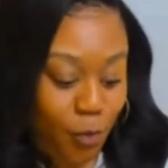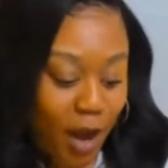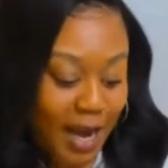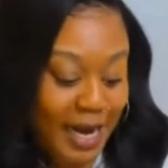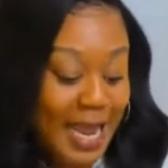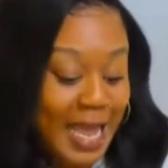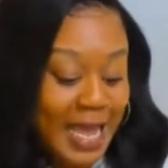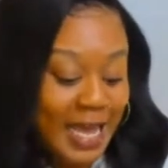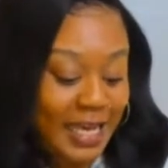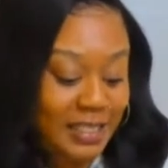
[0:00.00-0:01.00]
right,
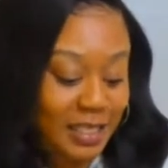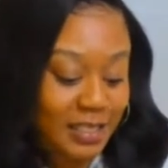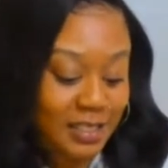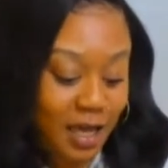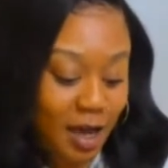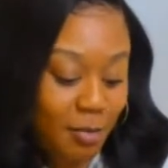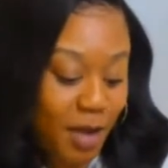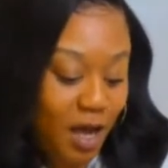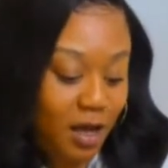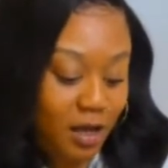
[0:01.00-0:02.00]
is
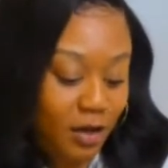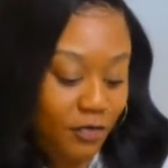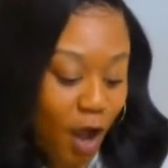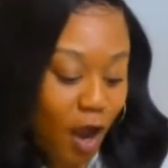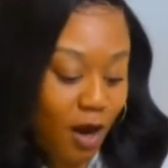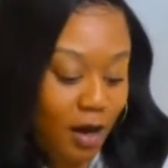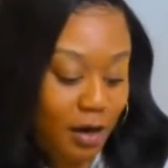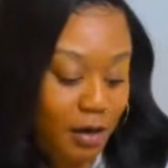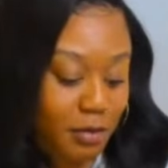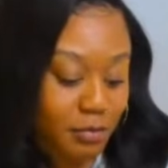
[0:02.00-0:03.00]
some of
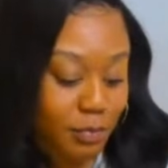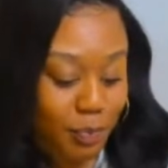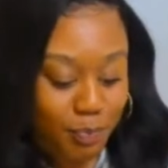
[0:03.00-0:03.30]
our